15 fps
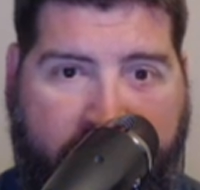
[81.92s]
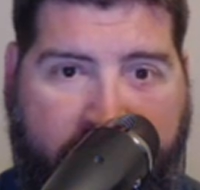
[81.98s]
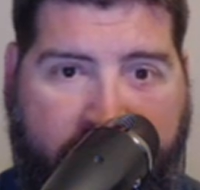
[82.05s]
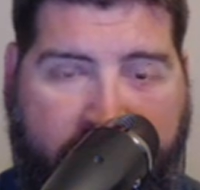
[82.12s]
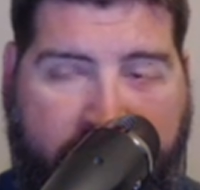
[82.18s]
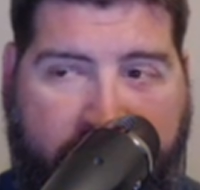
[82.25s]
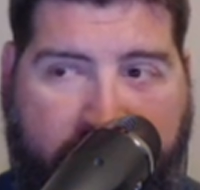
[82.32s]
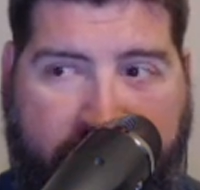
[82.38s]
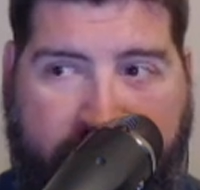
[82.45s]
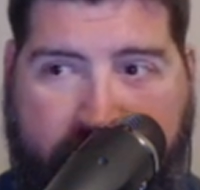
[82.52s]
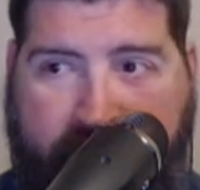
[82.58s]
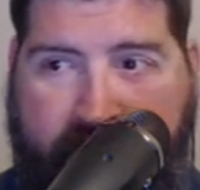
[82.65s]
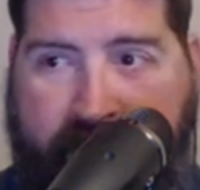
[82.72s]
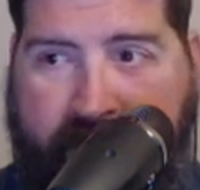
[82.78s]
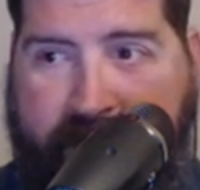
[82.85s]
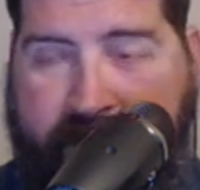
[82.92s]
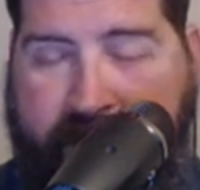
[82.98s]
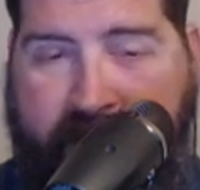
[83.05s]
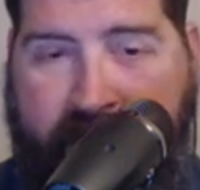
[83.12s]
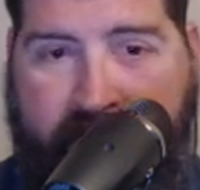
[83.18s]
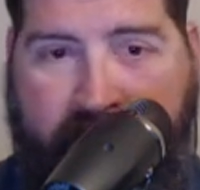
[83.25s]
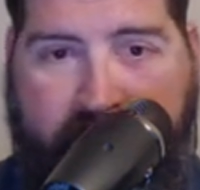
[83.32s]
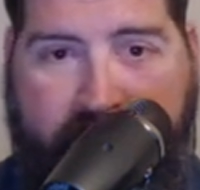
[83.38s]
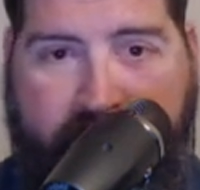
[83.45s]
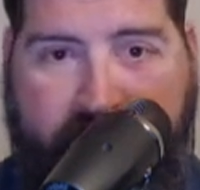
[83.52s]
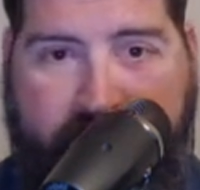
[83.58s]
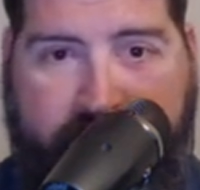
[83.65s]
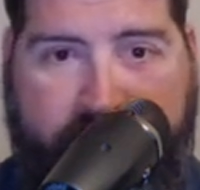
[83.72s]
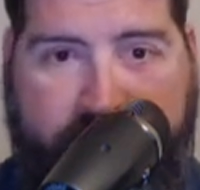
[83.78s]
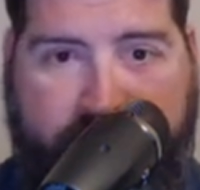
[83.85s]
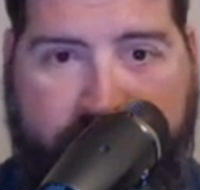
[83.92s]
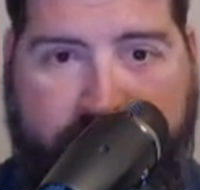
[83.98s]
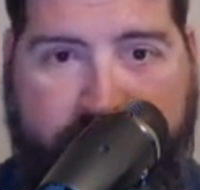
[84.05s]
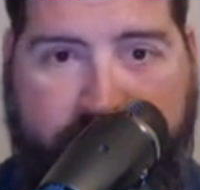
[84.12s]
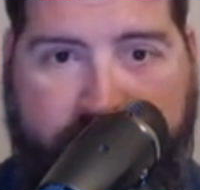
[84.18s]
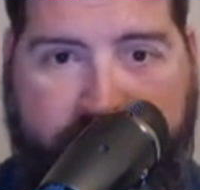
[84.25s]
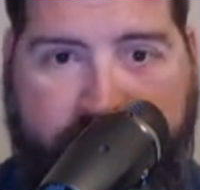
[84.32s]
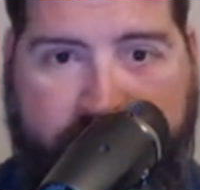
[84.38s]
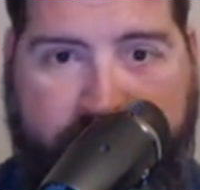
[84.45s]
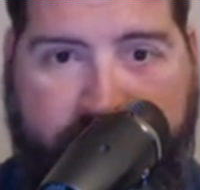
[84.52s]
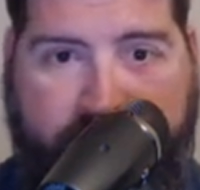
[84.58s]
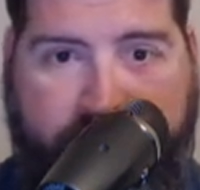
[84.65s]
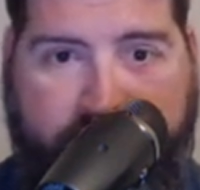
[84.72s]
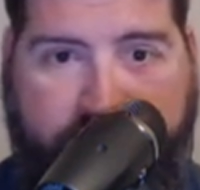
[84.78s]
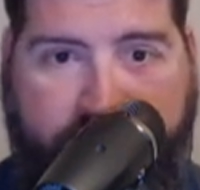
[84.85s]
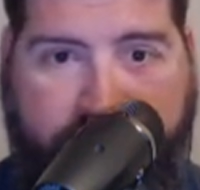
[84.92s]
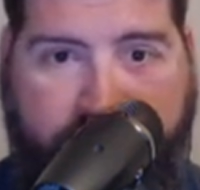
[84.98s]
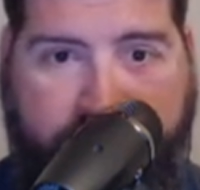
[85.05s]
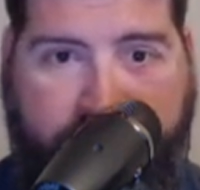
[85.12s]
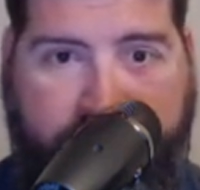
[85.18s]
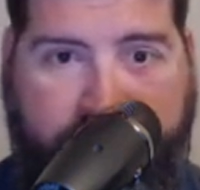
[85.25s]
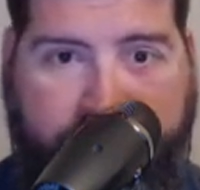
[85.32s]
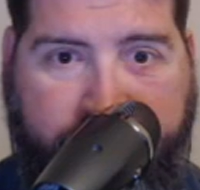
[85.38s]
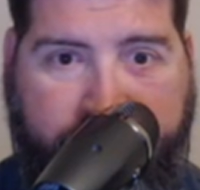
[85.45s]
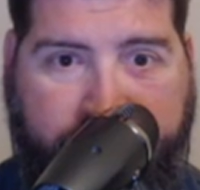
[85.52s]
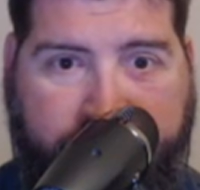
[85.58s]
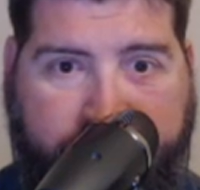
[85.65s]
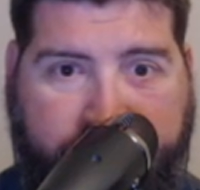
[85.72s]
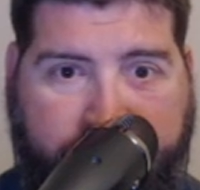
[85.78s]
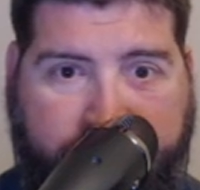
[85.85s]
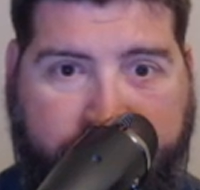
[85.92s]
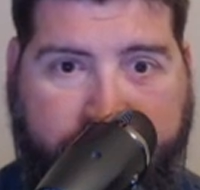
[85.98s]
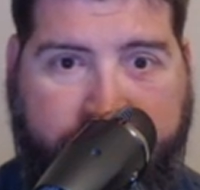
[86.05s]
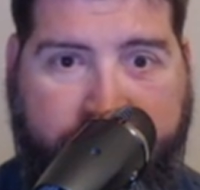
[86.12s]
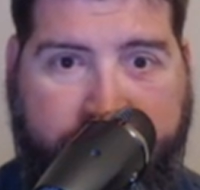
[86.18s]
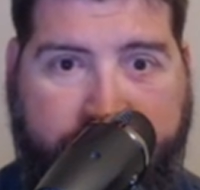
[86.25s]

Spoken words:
The person shown says nothing.